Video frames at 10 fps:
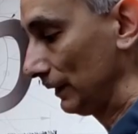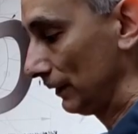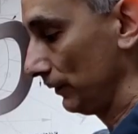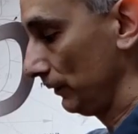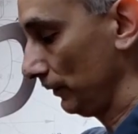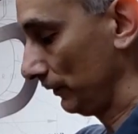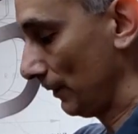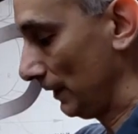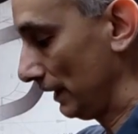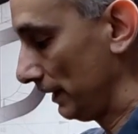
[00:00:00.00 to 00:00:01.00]
like there's still
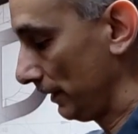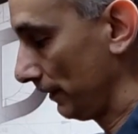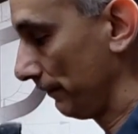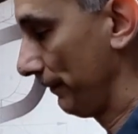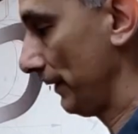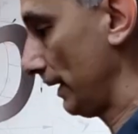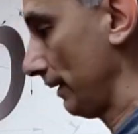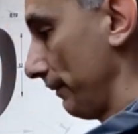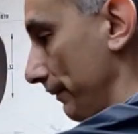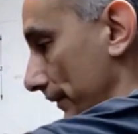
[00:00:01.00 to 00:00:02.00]
something in here.
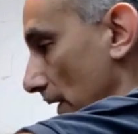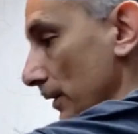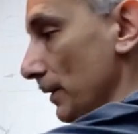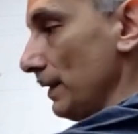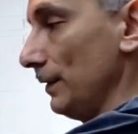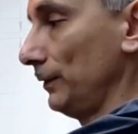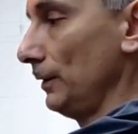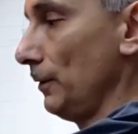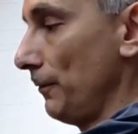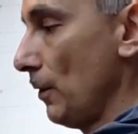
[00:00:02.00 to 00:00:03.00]
Yeah, under this
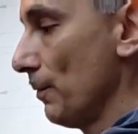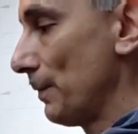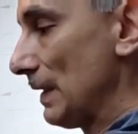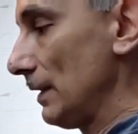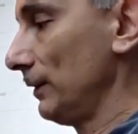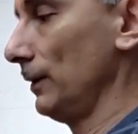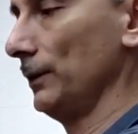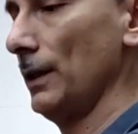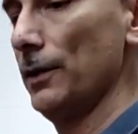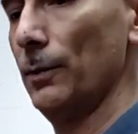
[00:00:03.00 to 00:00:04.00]
little foam piece, there's
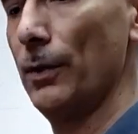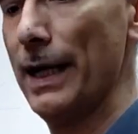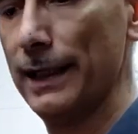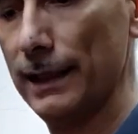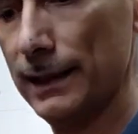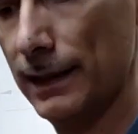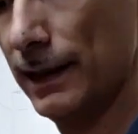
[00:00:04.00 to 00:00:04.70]
another bracket